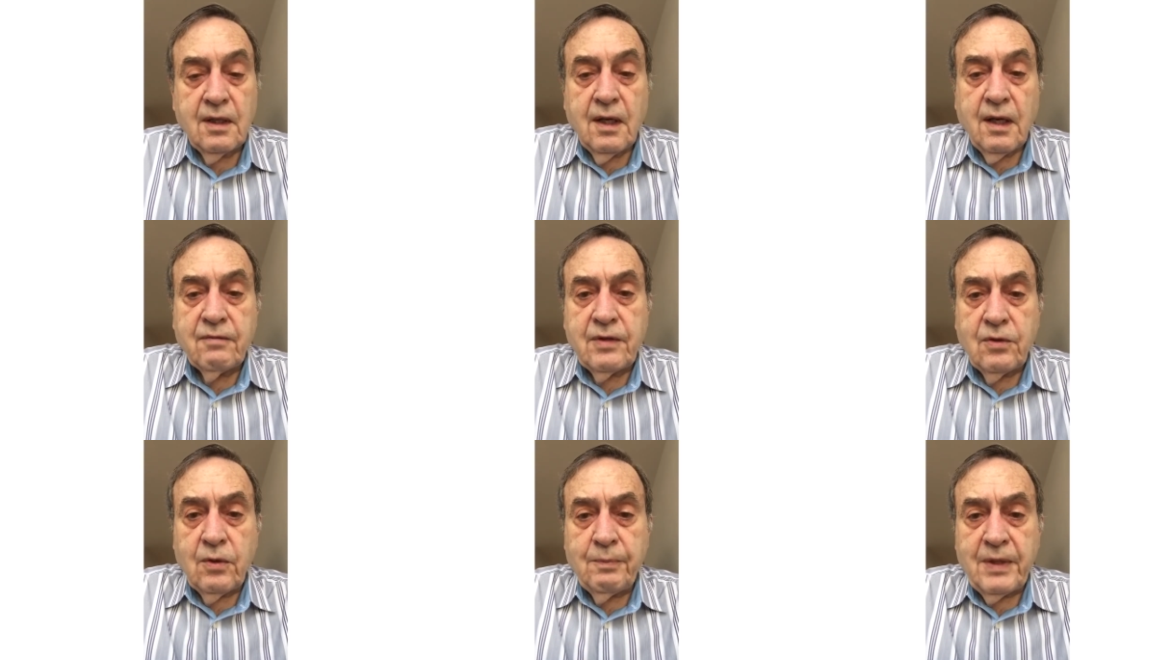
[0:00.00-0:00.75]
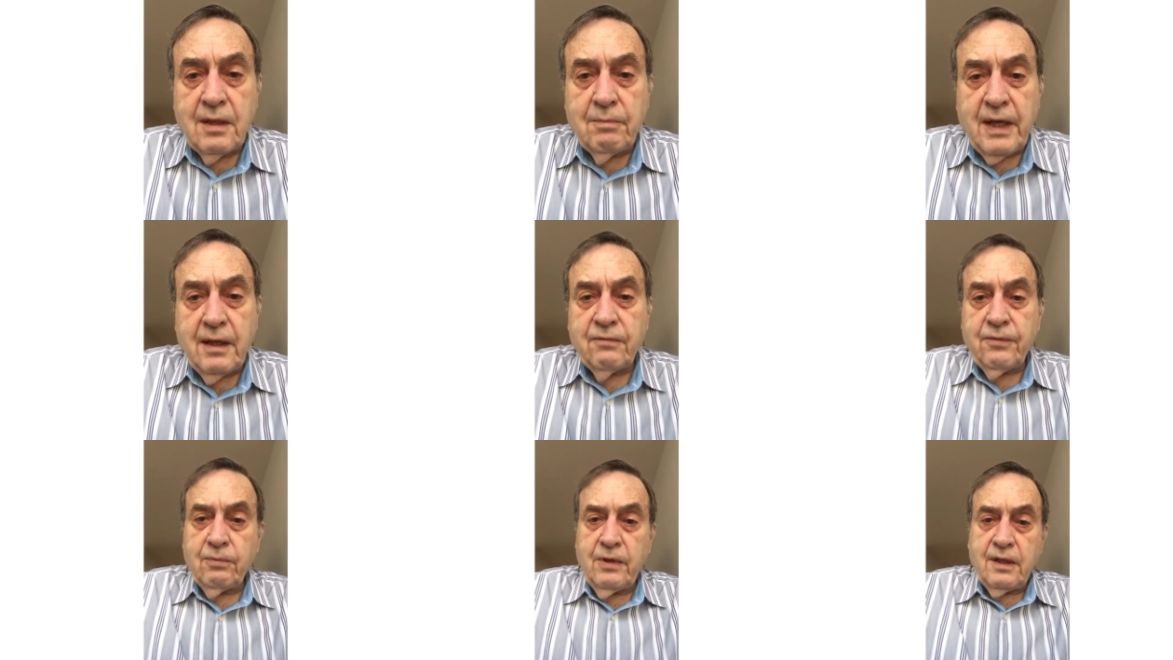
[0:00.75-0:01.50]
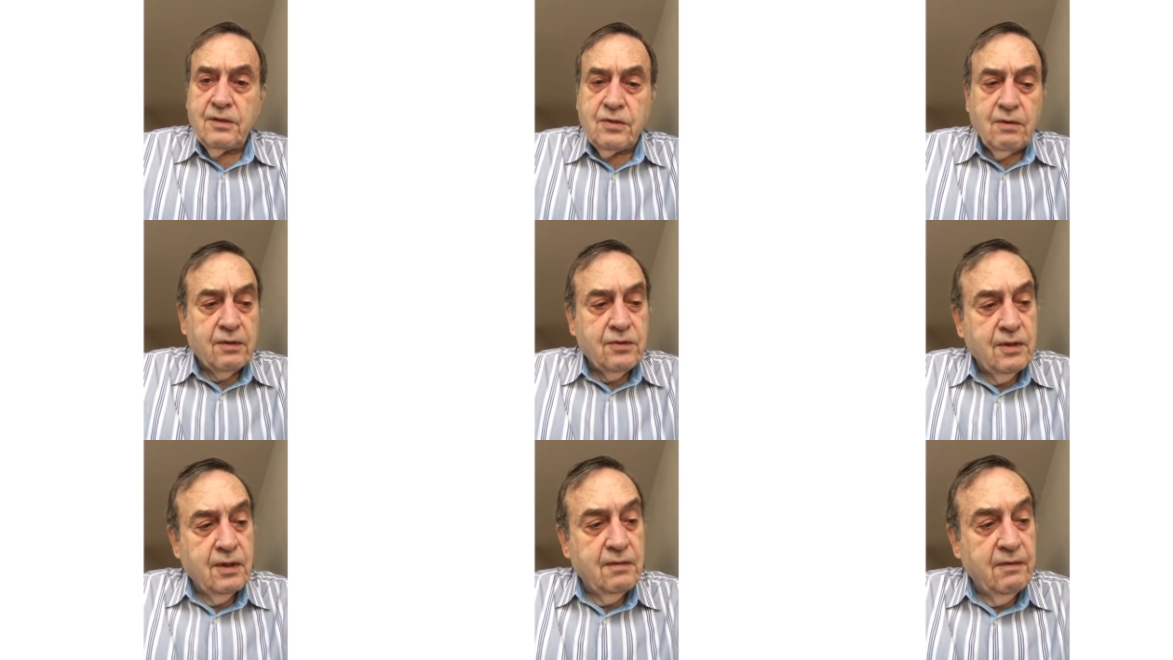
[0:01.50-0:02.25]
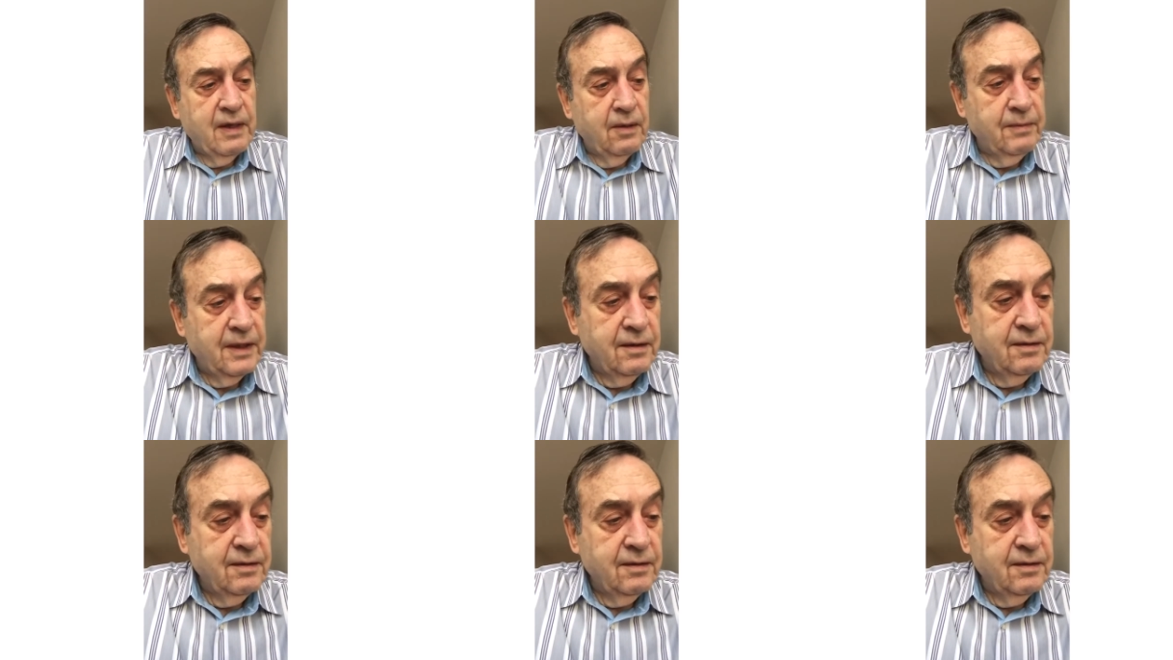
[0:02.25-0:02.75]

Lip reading: of the European Bank for Reconstruction and Development.